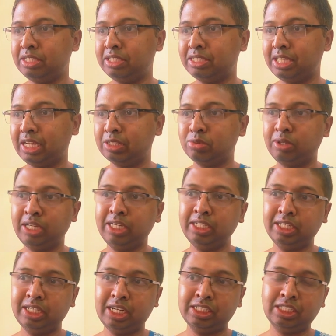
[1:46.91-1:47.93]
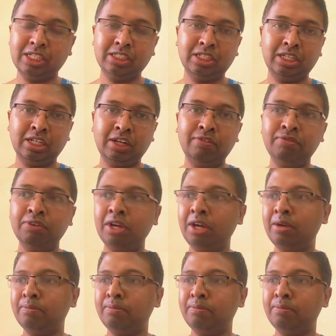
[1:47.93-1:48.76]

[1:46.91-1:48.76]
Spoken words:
It is actually International Journal of